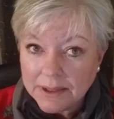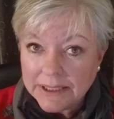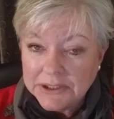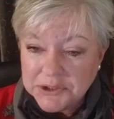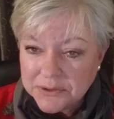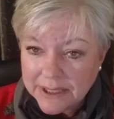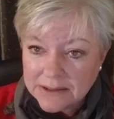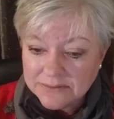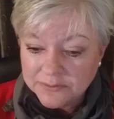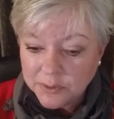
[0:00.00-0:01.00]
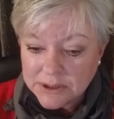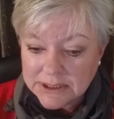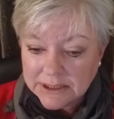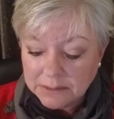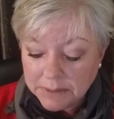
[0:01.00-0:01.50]
In
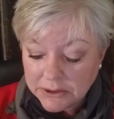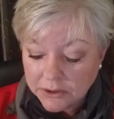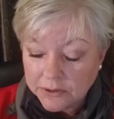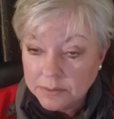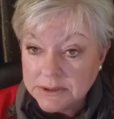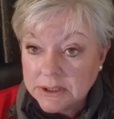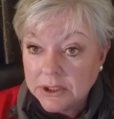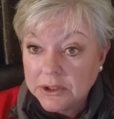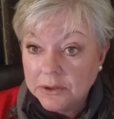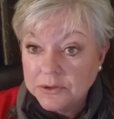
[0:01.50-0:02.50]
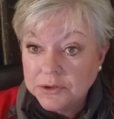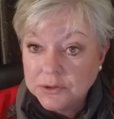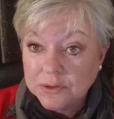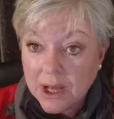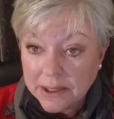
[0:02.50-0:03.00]
2014, my daughter was going to go
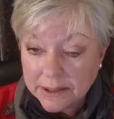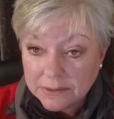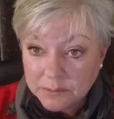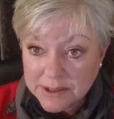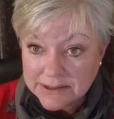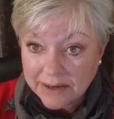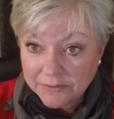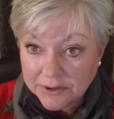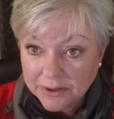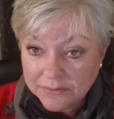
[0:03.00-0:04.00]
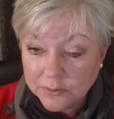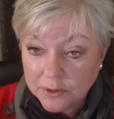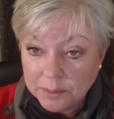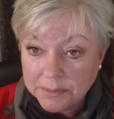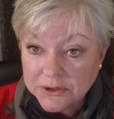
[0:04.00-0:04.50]
to Ghana, West Africa,
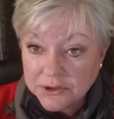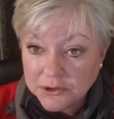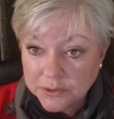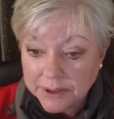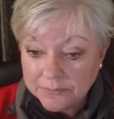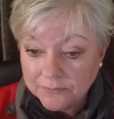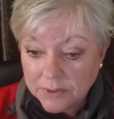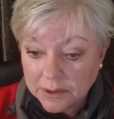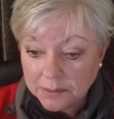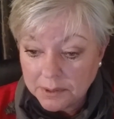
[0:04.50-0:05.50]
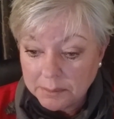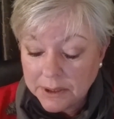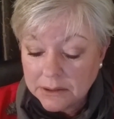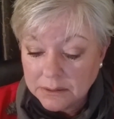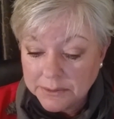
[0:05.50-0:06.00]
for a mission trip, a
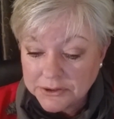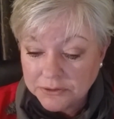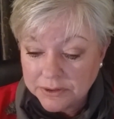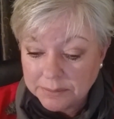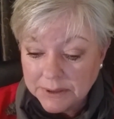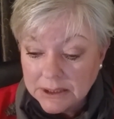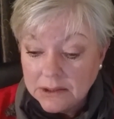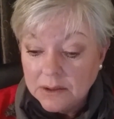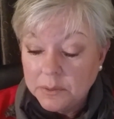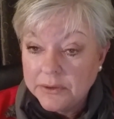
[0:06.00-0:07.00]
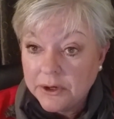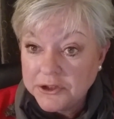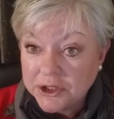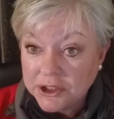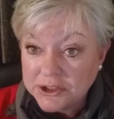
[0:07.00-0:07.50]
medical mission trip with our
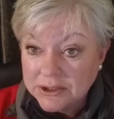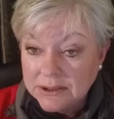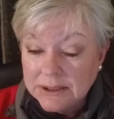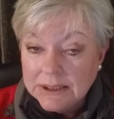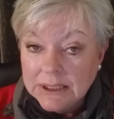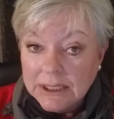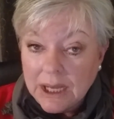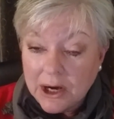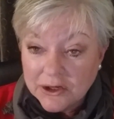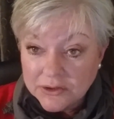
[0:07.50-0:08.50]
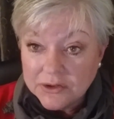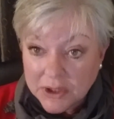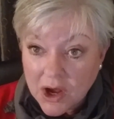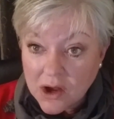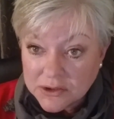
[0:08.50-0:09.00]
church. The
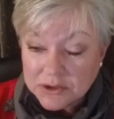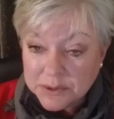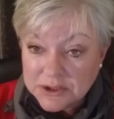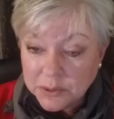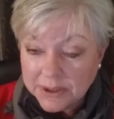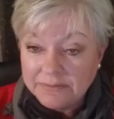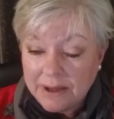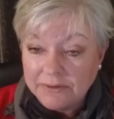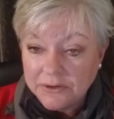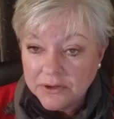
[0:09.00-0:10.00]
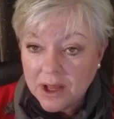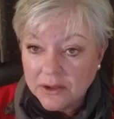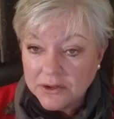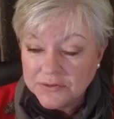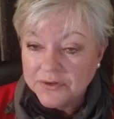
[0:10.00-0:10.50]
cost was
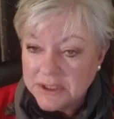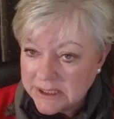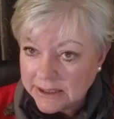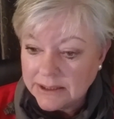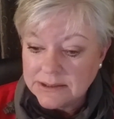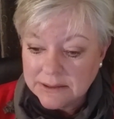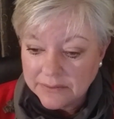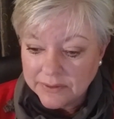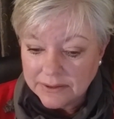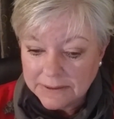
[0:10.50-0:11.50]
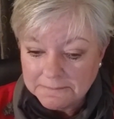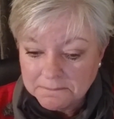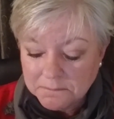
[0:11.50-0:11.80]
$2,500 for the tickets and everything.